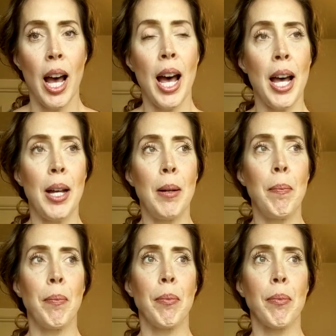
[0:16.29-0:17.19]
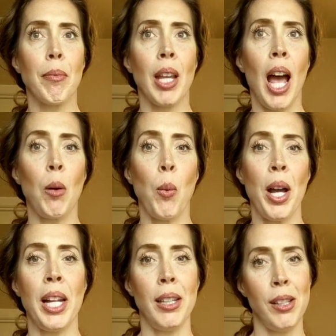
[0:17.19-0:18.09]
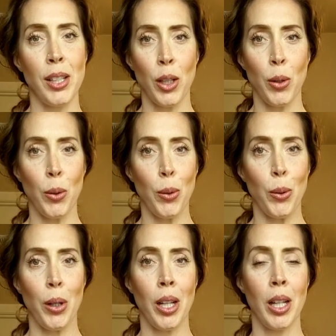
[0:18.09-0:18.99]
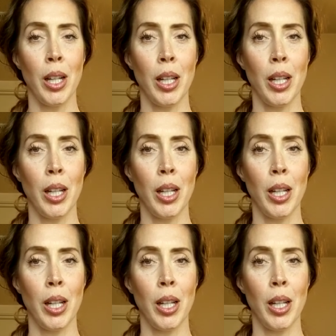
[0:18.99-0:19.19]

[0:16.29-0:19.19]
I wanted to